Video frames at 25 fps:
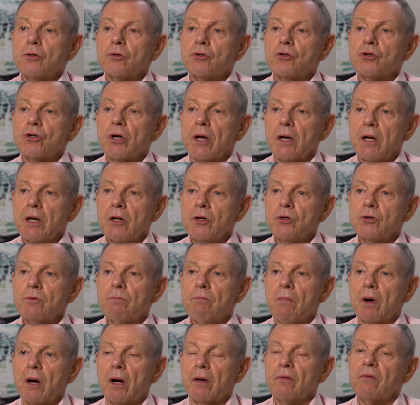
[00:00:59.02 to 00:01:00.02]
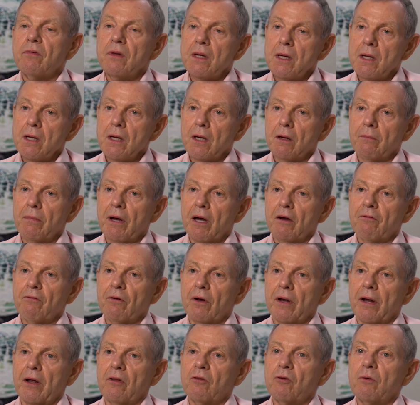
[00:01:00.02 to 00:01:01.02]
changed my thinking about
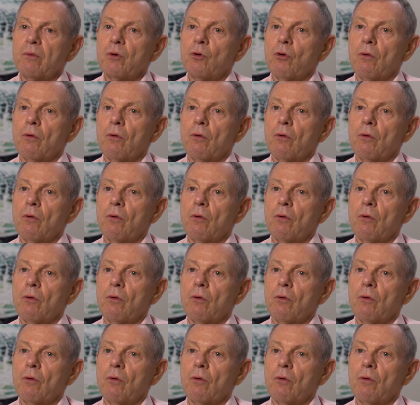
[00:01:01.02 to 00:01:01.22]
philanthropy